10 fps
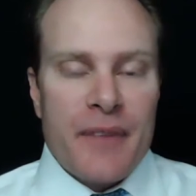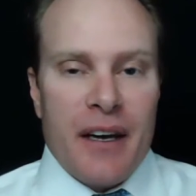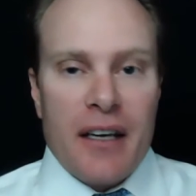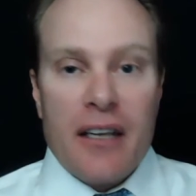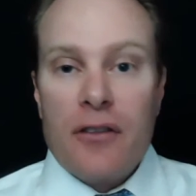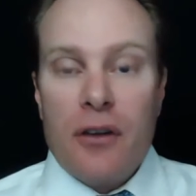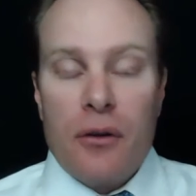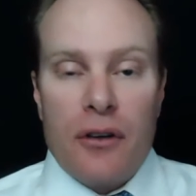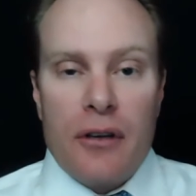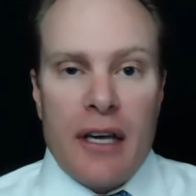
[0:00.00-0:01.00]
get to know
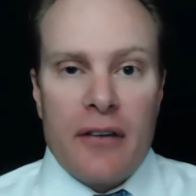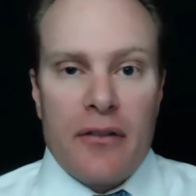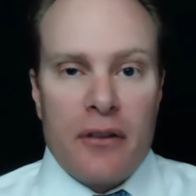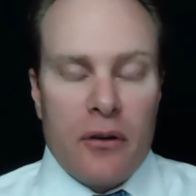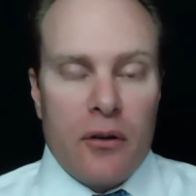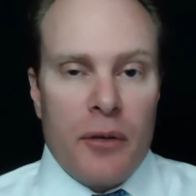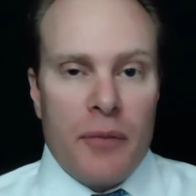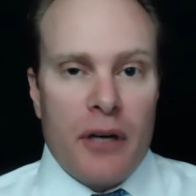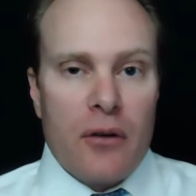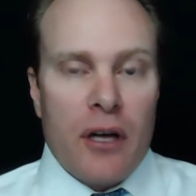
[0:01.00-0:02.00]
the dentist at a little bit
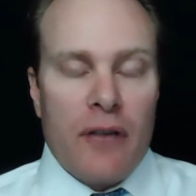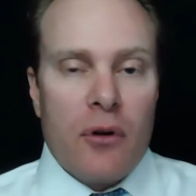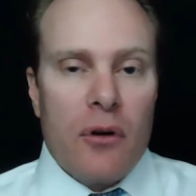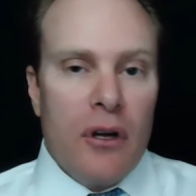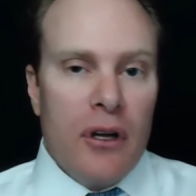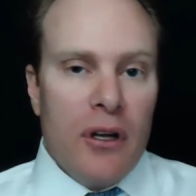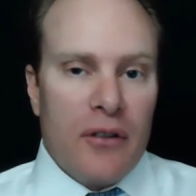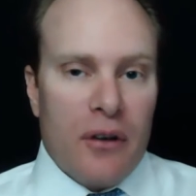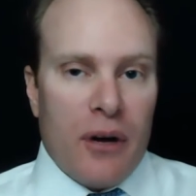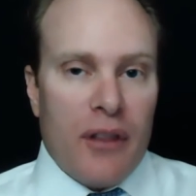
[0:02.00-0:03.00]
better level.
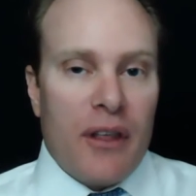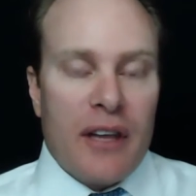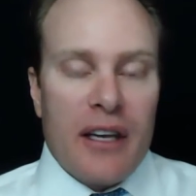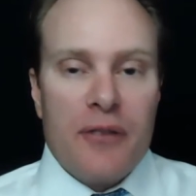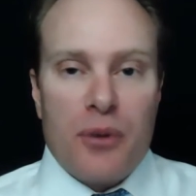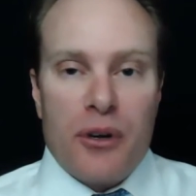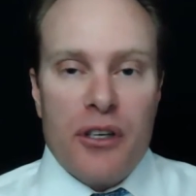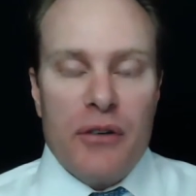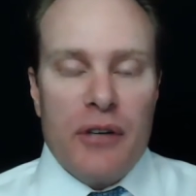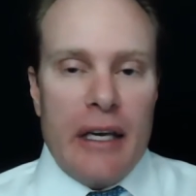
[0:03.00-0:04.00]
So I think that is pretty
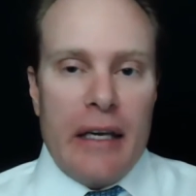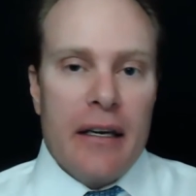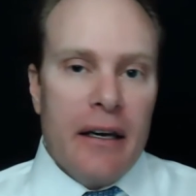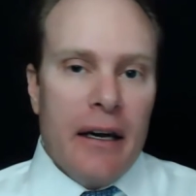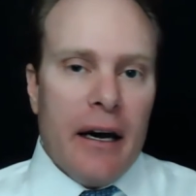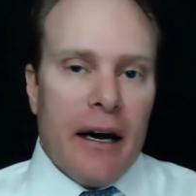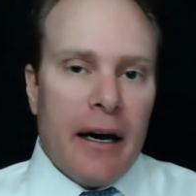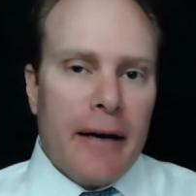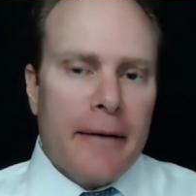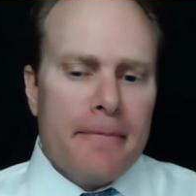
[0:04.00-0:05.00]
unique.
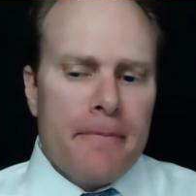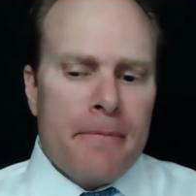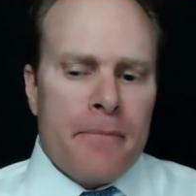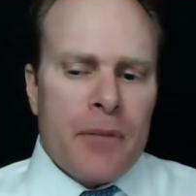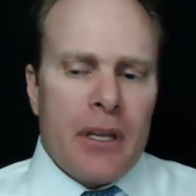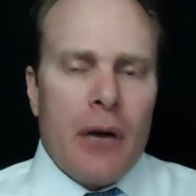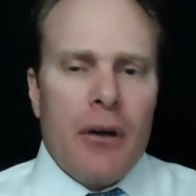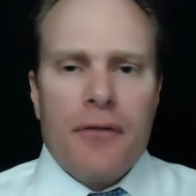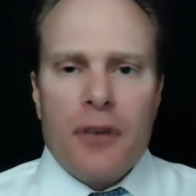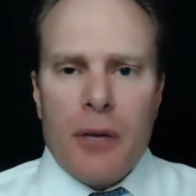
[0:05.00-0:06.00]
Now,
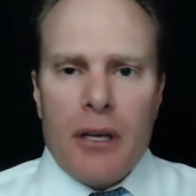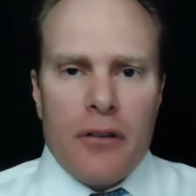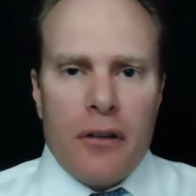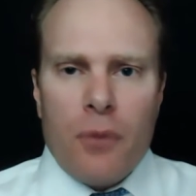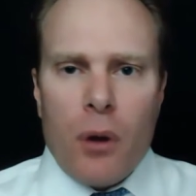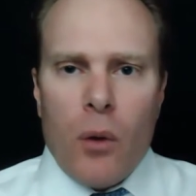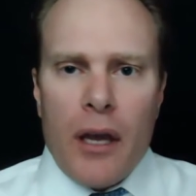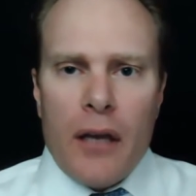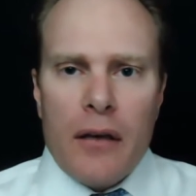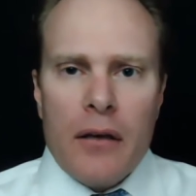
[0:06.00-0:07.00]
if somebody's in the Fort
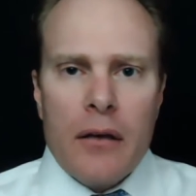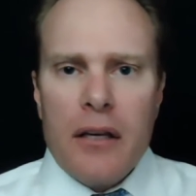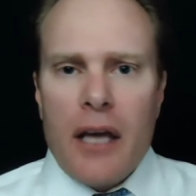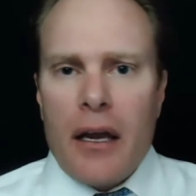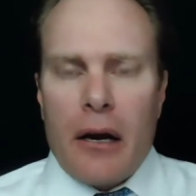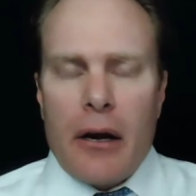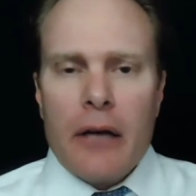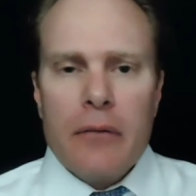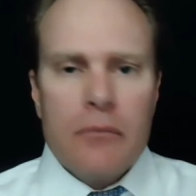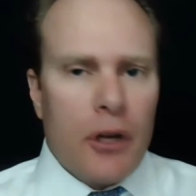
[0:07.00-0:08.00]
Wayne, Indiana
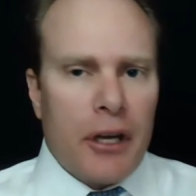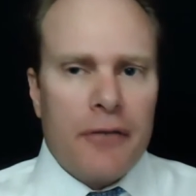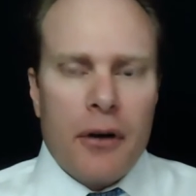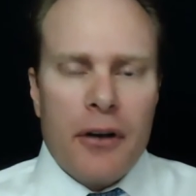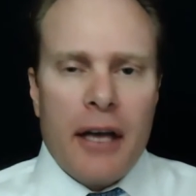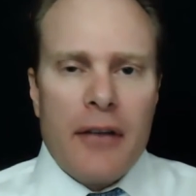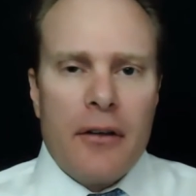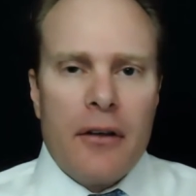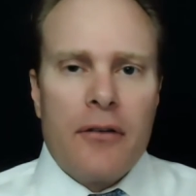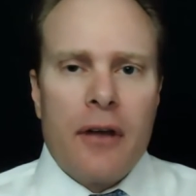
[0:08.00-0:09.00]
area looking for a
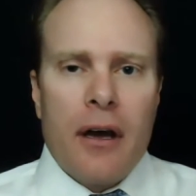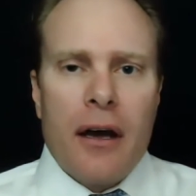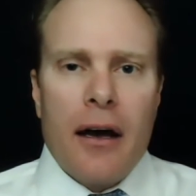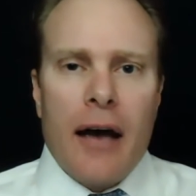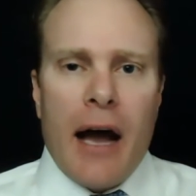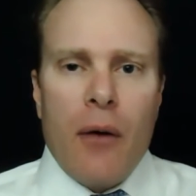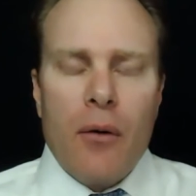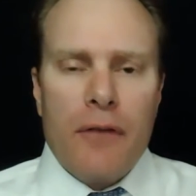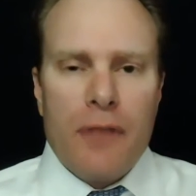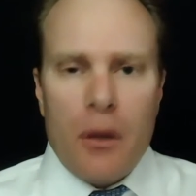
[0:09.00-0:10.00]
dentist,
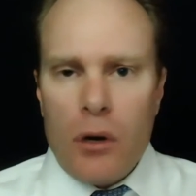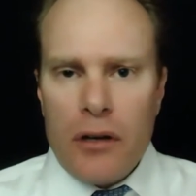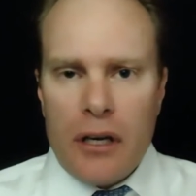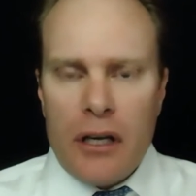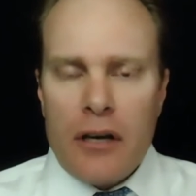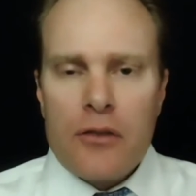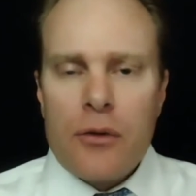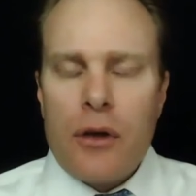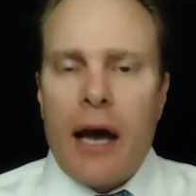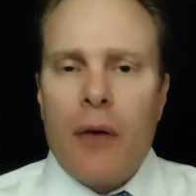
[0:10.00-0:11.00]
if they wanted to get in touch
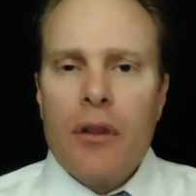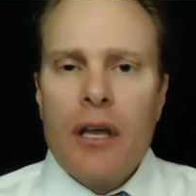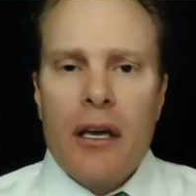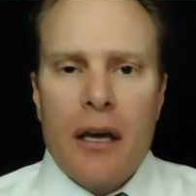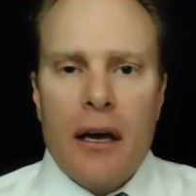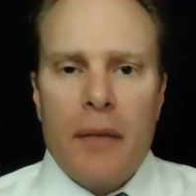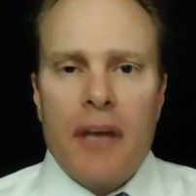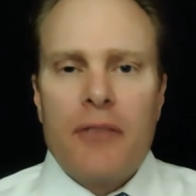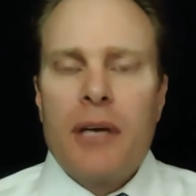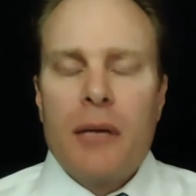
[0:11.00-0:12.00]
with you, how would they
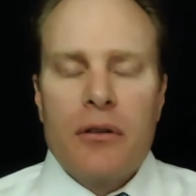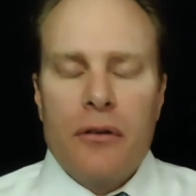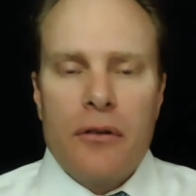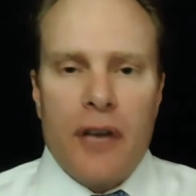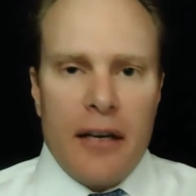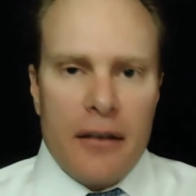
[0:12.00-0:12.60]
best be able to do that?